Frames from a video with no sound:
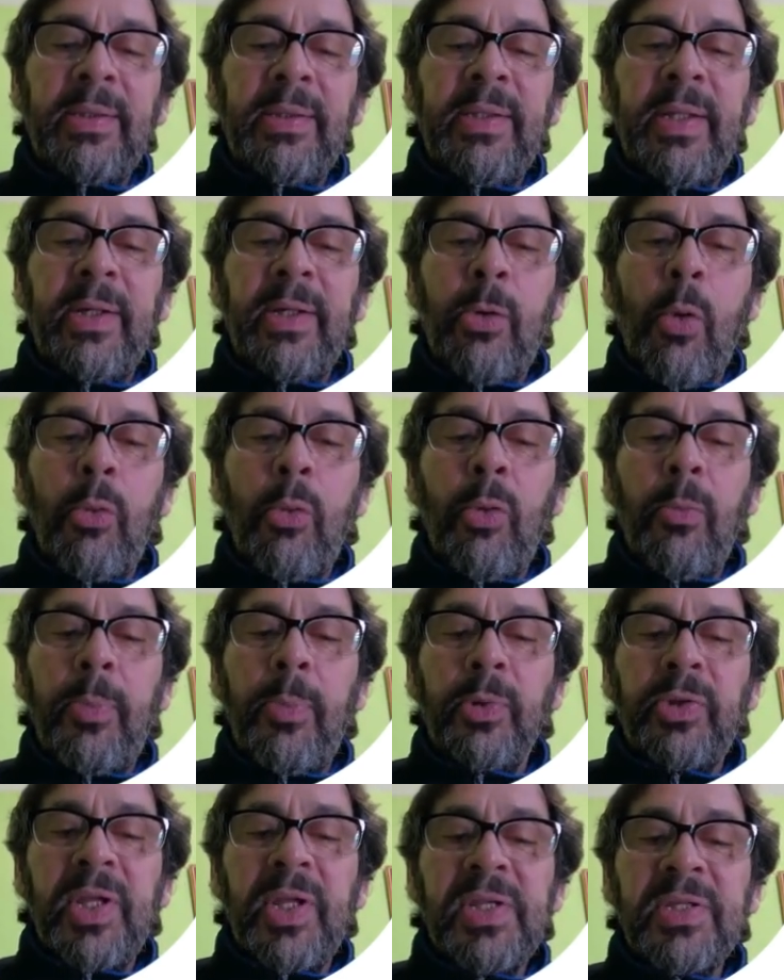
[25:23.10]
the Coulomb
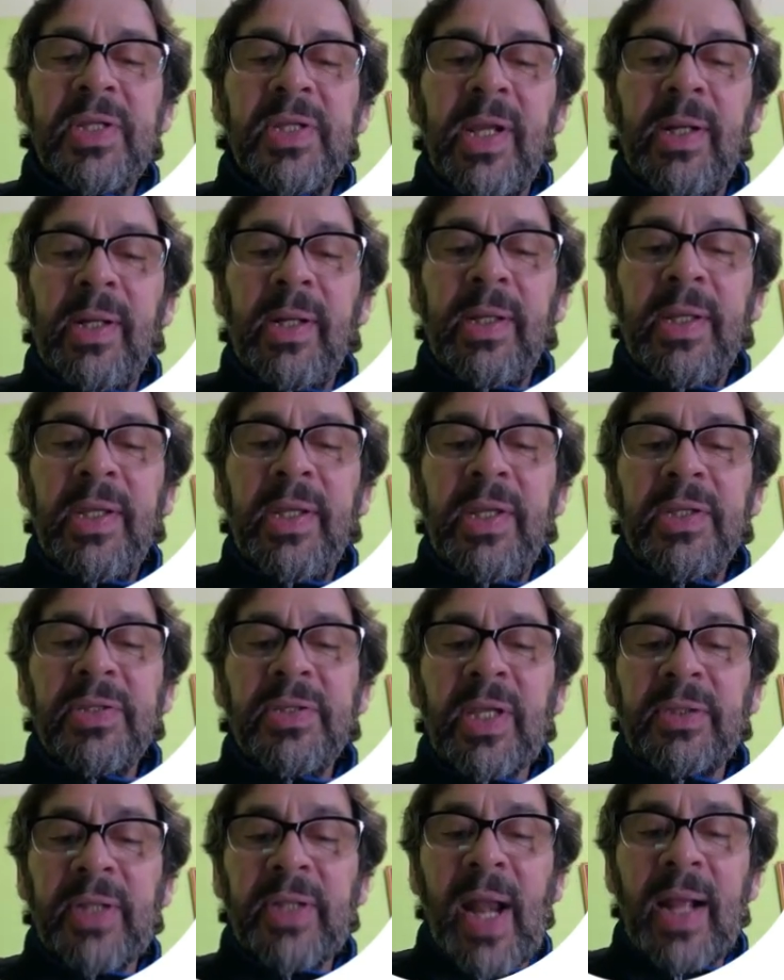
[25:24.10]
potential
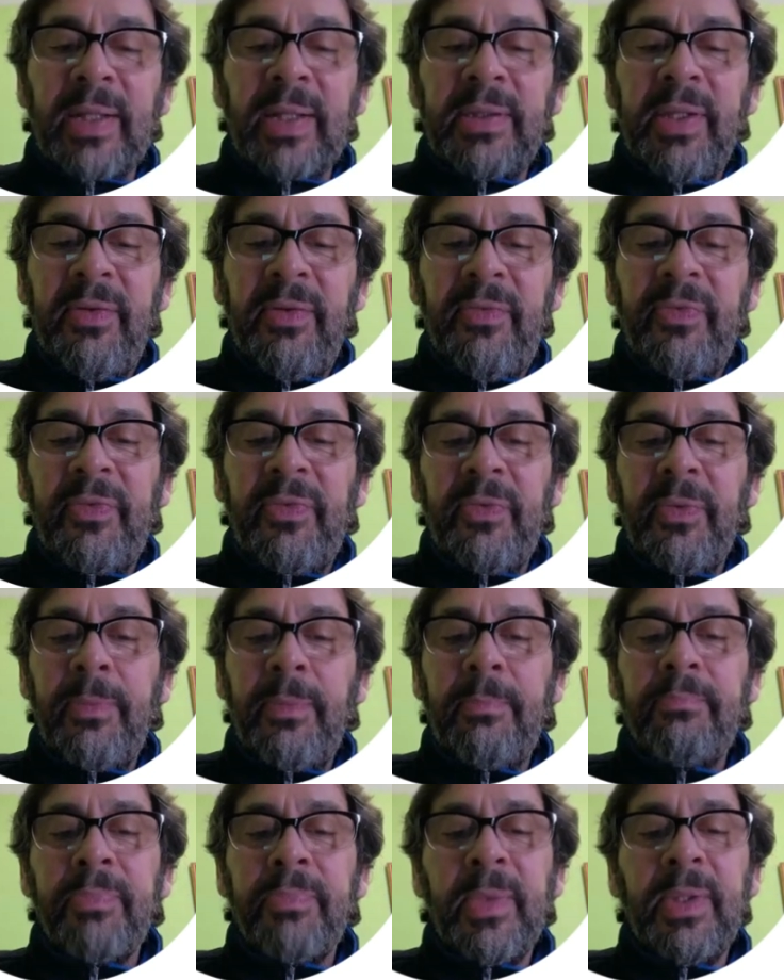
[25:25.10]
is attractive.
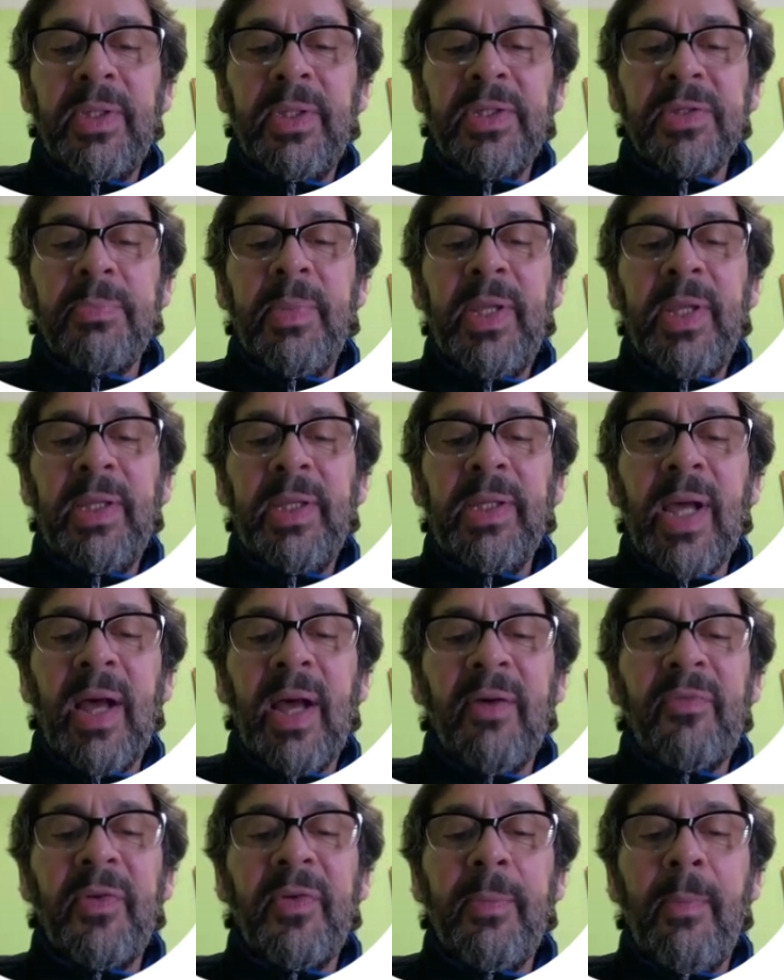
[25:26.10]
This means
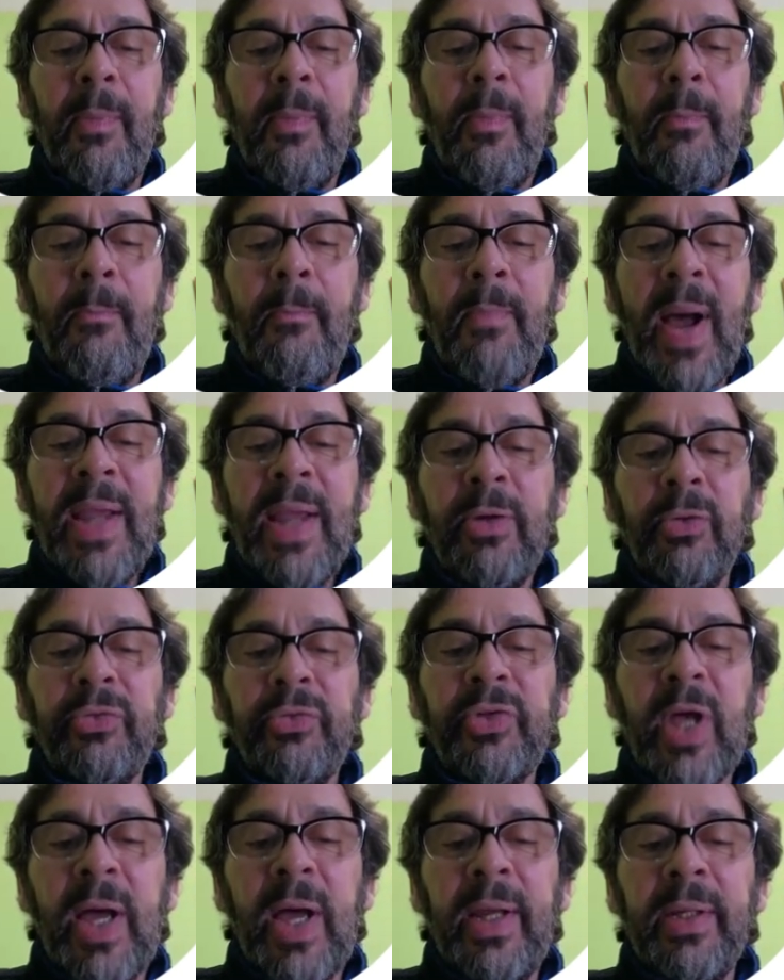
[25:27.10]
have a
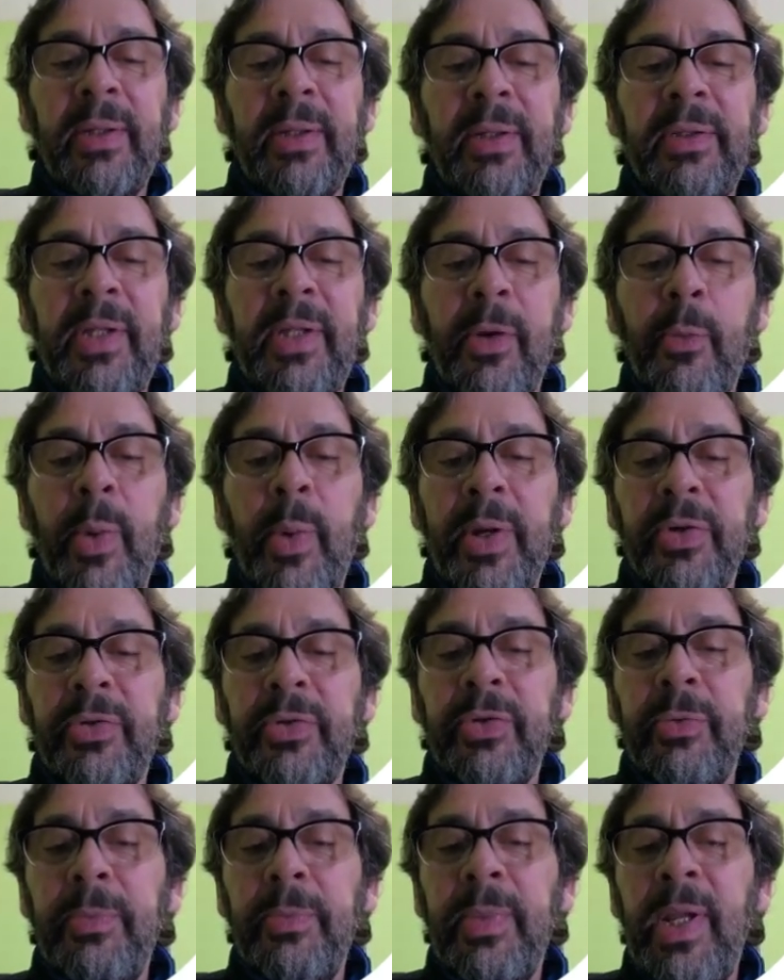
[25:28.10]
minus sign in the
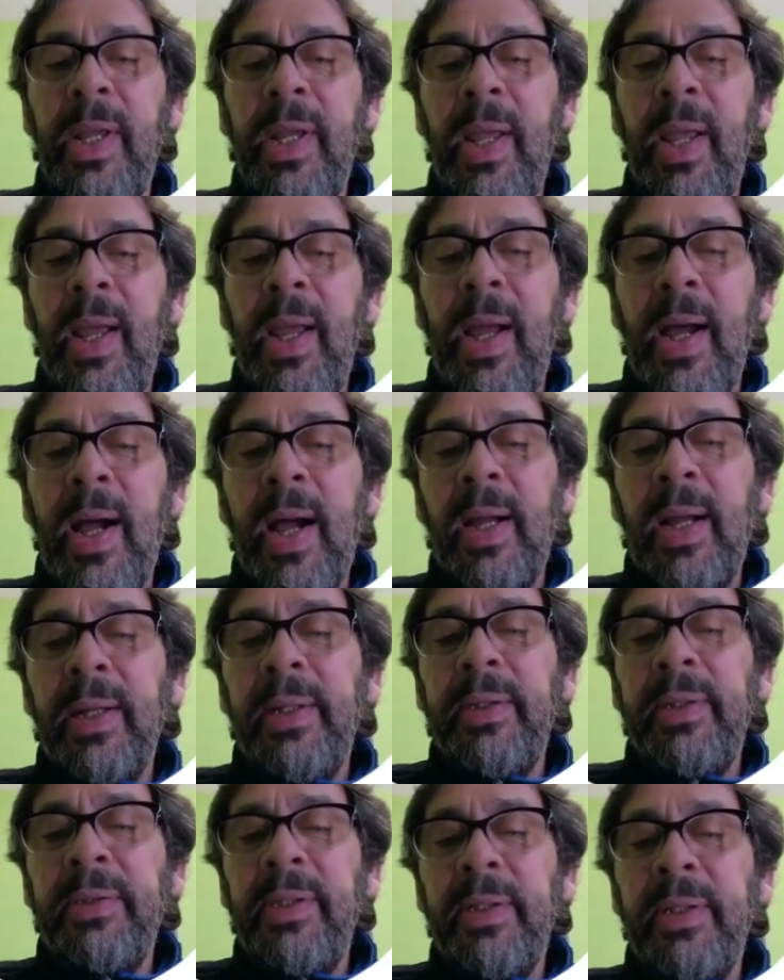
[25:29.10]
equation. And
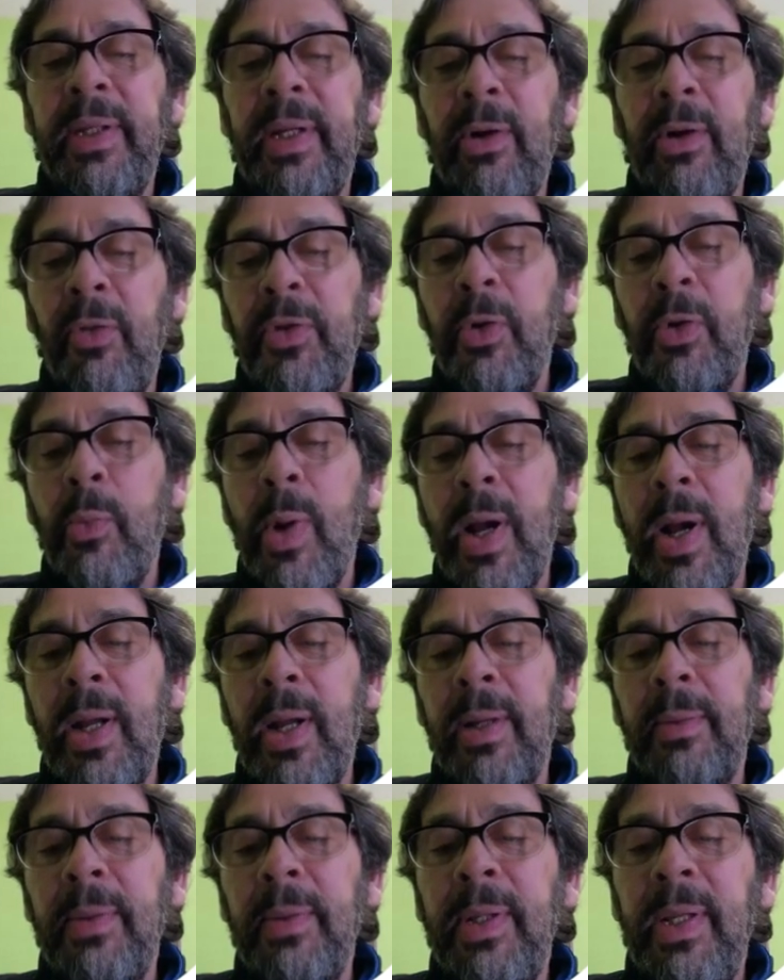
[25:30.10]
in the another
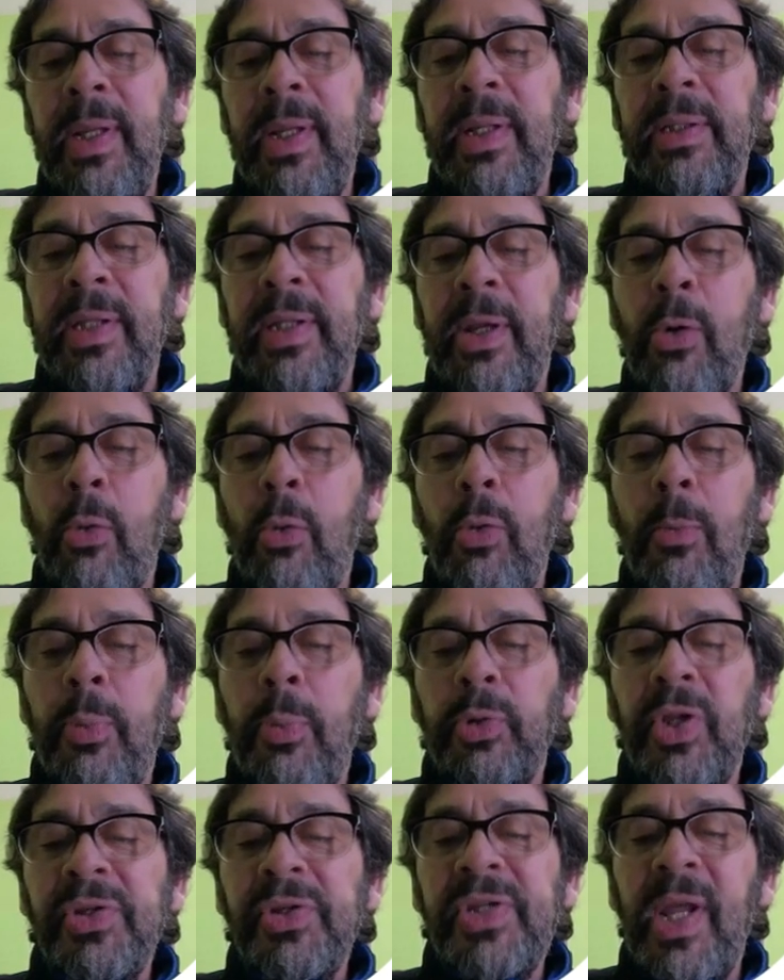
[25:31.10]
one, the Coulomb
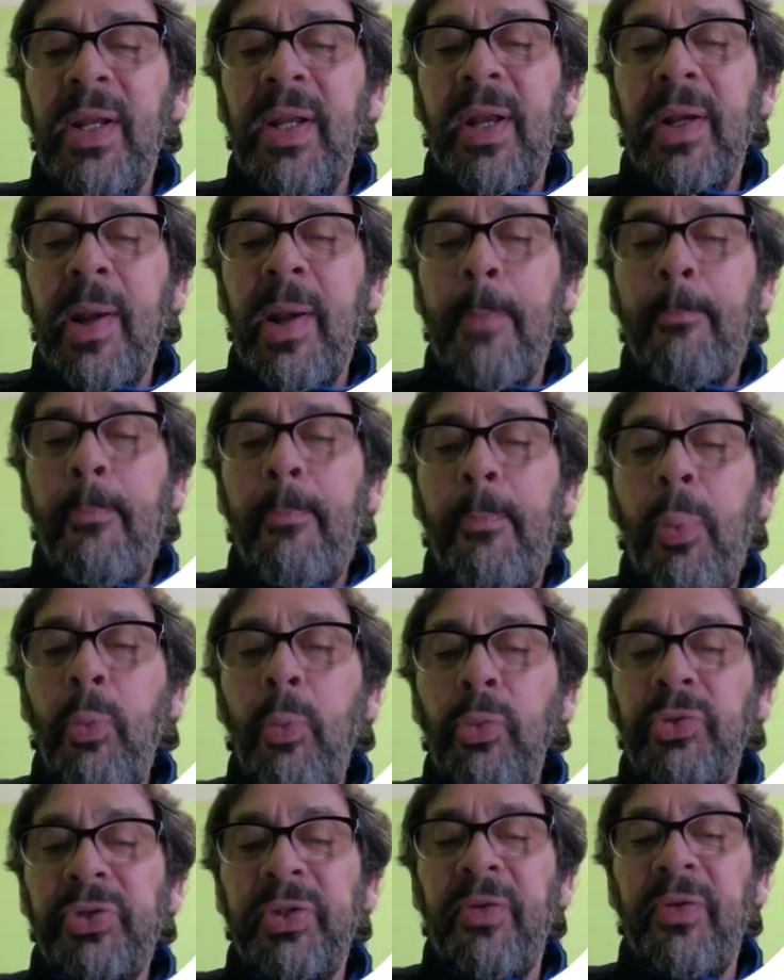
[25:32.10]
potential is
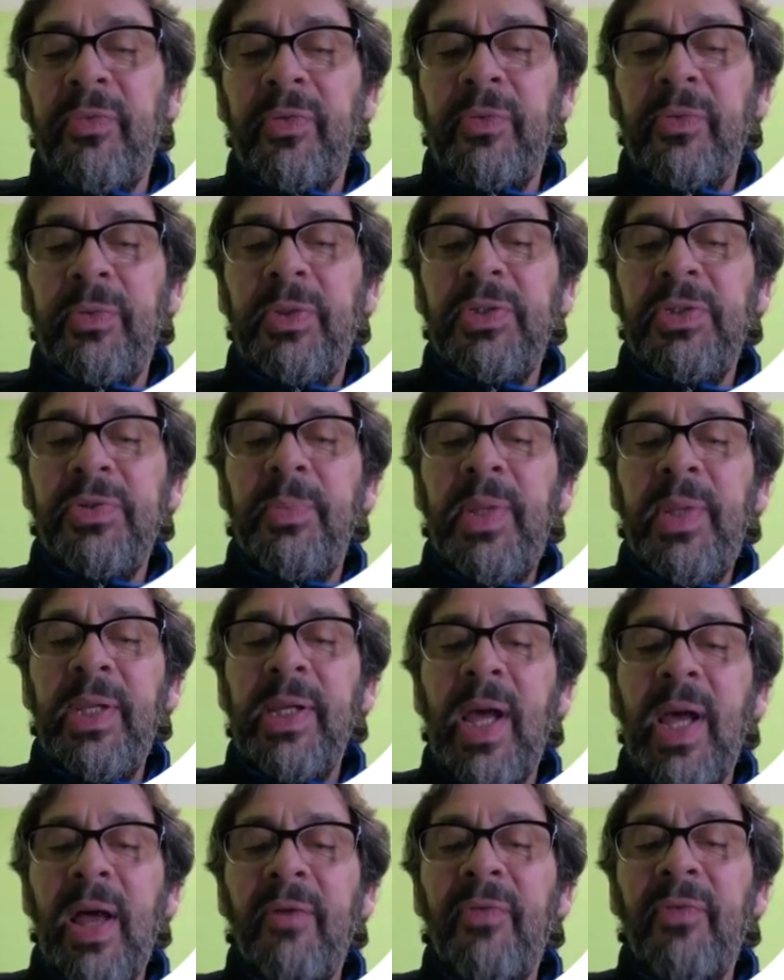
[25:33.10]
repulsive. This
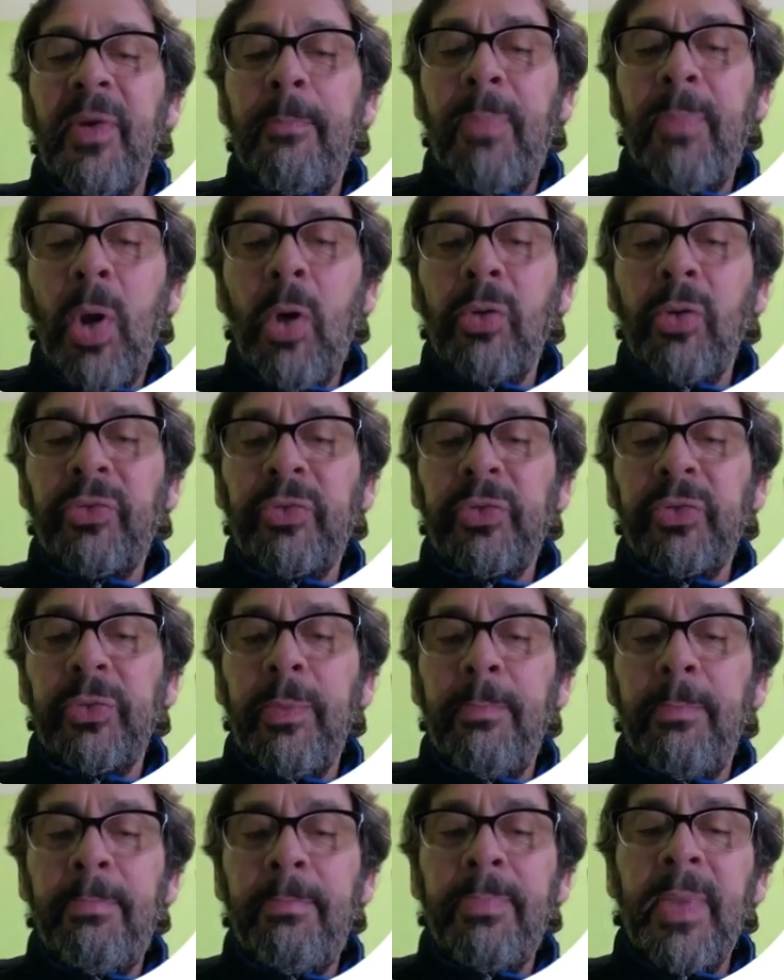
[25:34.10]
means have a plus
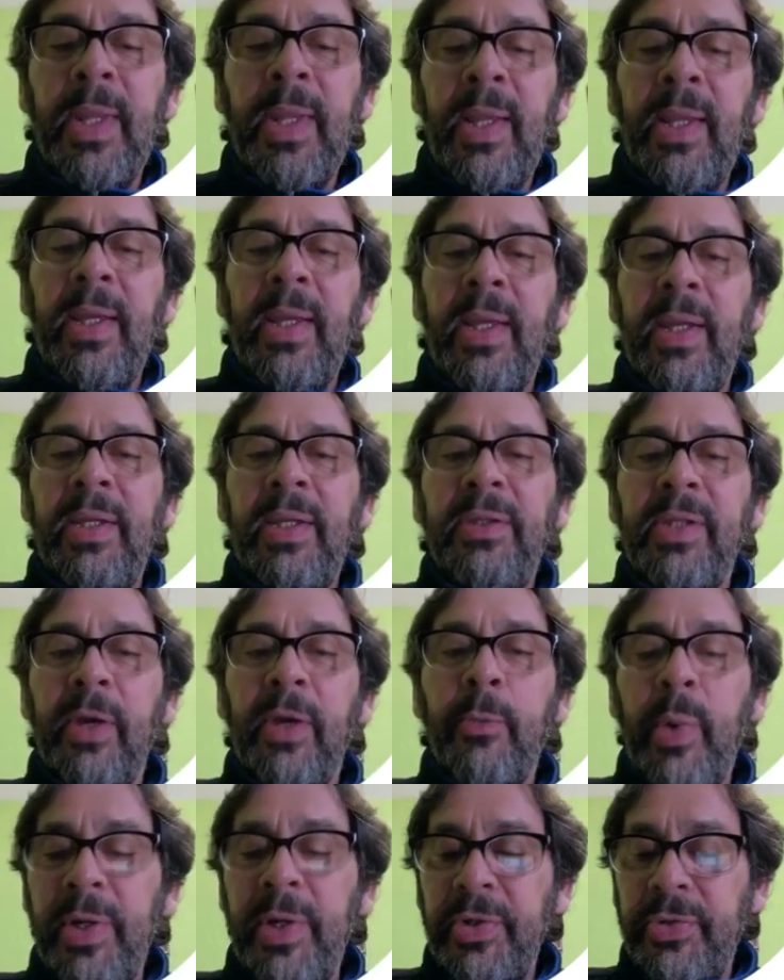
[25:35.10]
in the
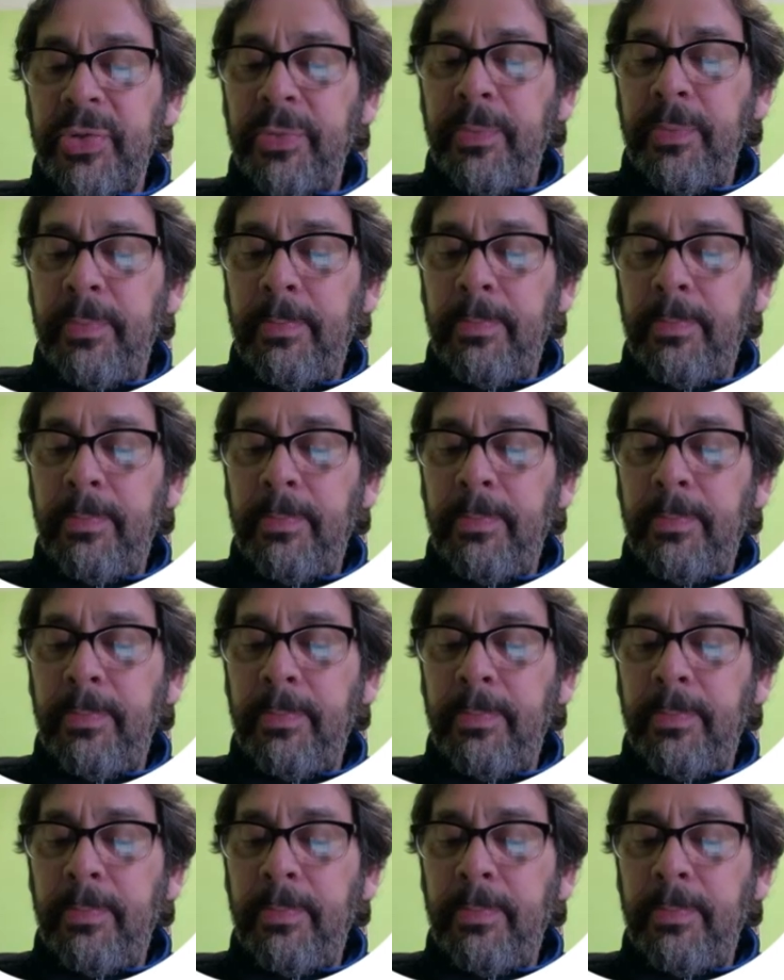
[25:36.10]
equation.